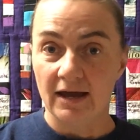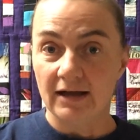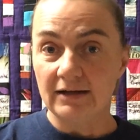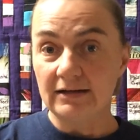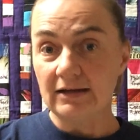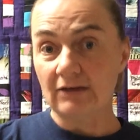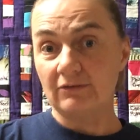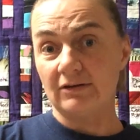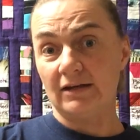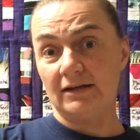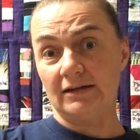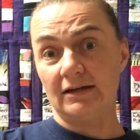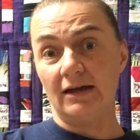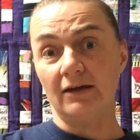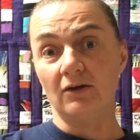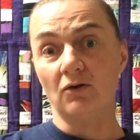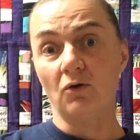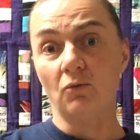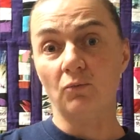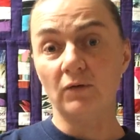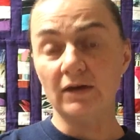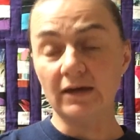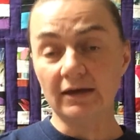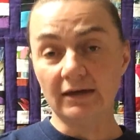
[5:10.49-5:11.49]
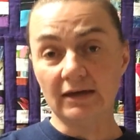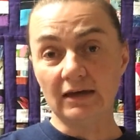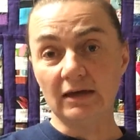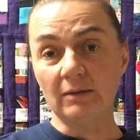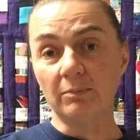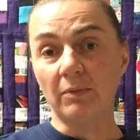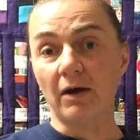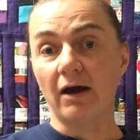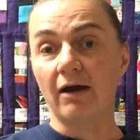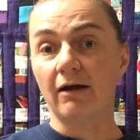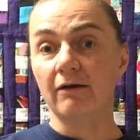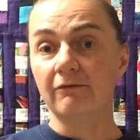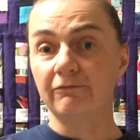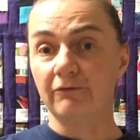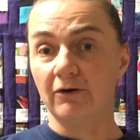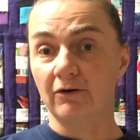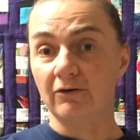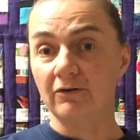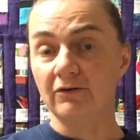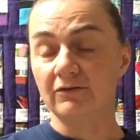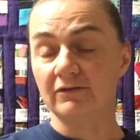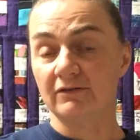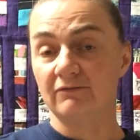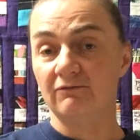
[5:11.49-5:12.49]
Now, Nen Daiko, we keep our
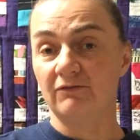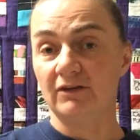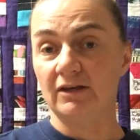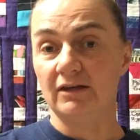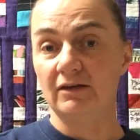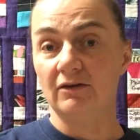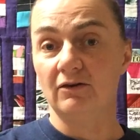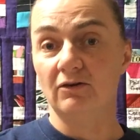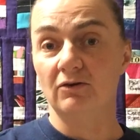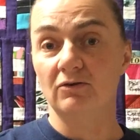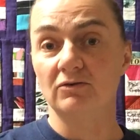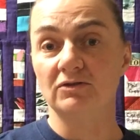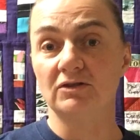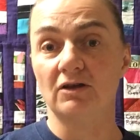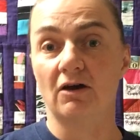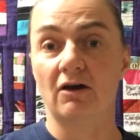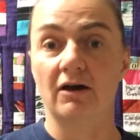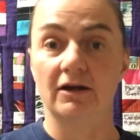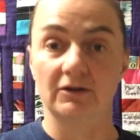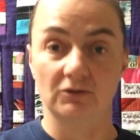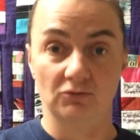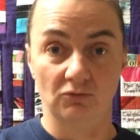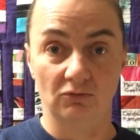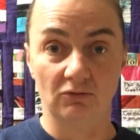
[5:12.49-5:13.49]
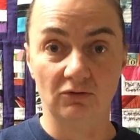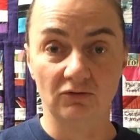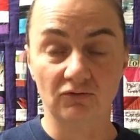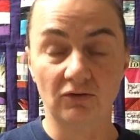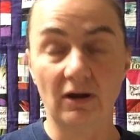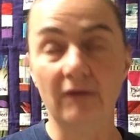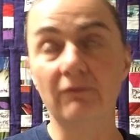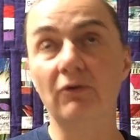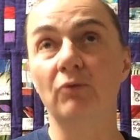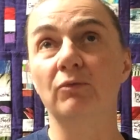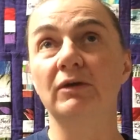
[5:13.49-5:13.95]
photos and videos on Google Drive.